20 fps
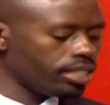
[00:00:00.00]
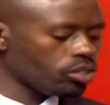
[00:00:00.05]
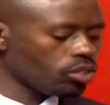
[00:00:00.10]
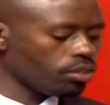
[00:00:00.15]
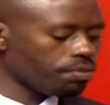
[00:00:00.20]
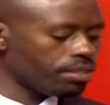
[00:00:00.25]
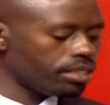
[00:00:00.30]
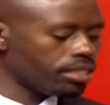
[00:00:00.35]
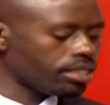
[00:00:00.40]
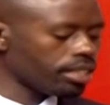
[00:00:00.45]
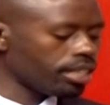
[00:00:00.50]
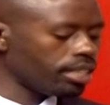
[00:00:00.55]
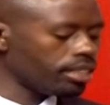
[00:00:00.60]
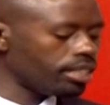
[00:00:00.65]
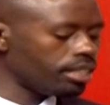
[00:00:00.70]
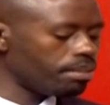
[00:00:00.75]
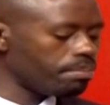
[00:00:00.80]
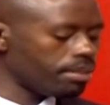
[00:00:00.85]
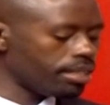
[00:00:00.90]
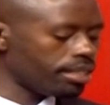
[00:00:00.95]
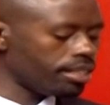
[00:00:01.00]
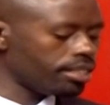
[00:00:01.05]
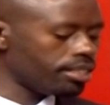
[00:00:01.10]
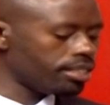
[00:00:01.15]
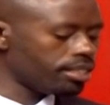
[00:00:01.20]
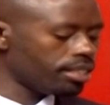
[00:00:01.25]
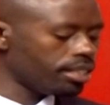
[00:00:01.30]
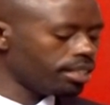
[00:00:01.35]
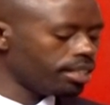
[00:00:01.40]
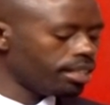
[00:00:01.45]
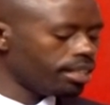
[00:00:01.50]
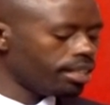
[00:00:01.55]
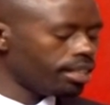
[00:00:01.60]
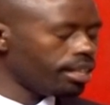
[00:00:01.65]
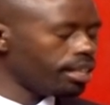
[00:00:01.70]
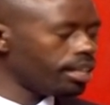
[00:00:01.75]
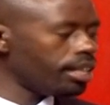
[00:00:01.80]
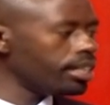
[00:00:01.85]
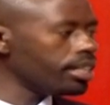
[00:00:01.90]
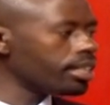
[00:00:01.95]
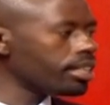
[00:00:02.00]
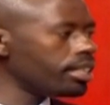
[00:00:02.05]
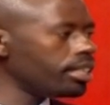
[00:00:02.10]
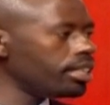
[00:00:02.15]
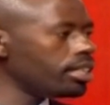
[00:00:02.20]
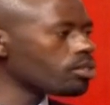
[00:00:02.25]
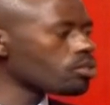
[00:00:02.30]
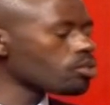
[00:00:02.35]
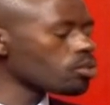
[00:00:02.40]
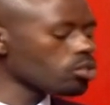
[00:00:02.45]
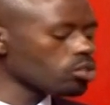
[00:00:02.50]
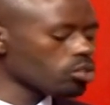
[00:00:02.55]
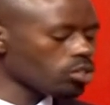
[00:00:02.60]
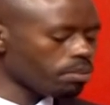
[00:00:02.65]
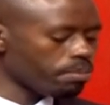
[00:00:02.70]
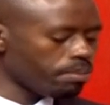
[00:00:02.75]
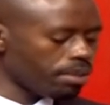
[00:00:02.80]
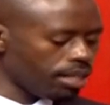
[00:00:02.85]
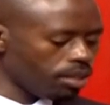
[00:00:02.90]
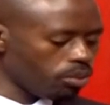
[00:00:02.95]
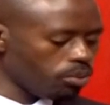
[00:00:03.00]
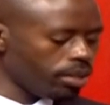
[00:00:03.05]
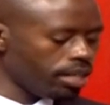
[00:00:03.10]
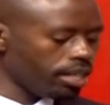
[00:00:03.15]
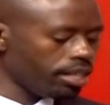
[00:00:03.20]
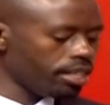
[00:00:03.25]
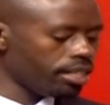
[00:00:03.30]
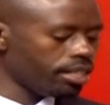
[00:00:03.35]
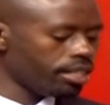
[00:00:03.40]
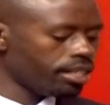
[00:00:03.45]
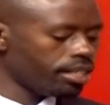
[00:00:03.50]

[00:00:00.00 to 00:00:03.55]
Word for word: sophisticated methods like intrusion malware